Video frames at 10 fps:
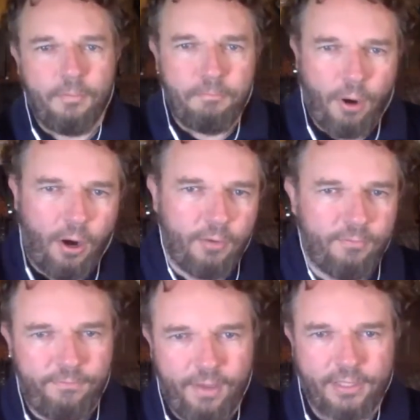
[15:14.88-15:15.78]
part of
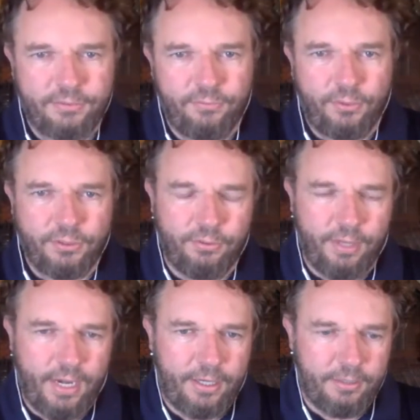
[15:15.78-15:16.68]
a festival so
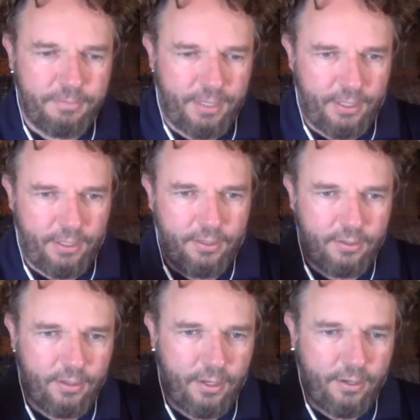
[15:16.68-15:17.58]
that it can be
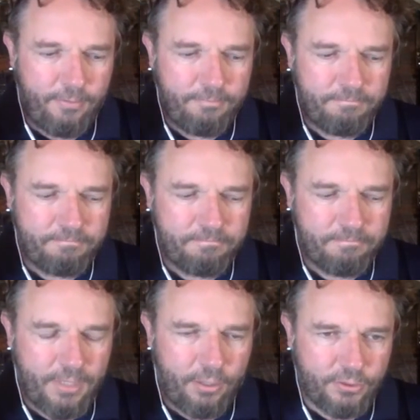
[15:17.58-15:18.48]
um,
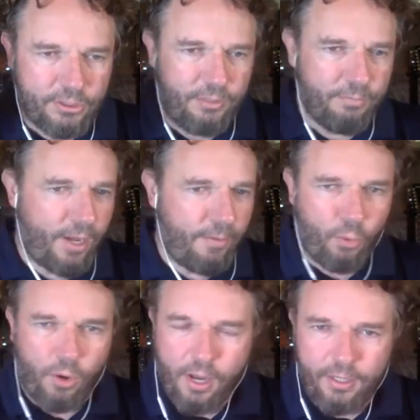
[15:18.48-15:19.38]
you know seen by
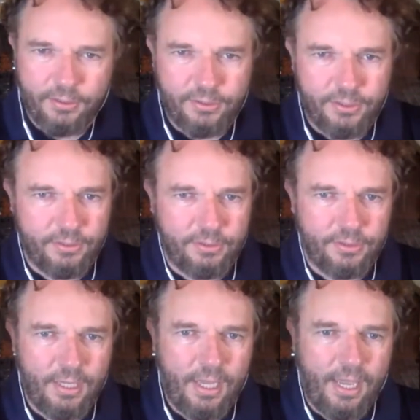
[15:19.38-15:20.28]
more
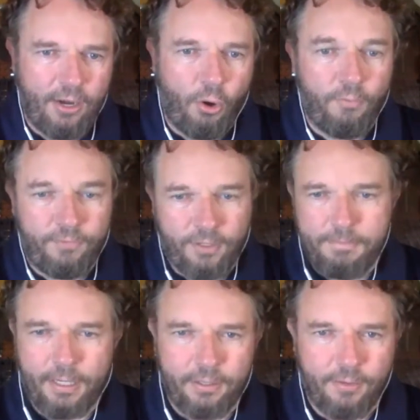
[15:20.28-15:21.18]
audiences and hopefully
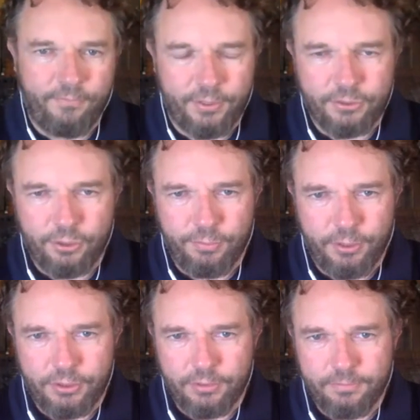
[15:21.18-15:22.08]
picked up for
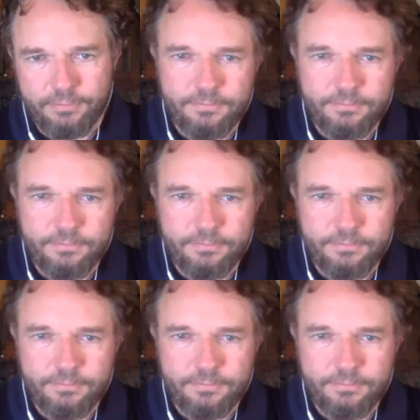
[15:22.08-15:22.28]
distribution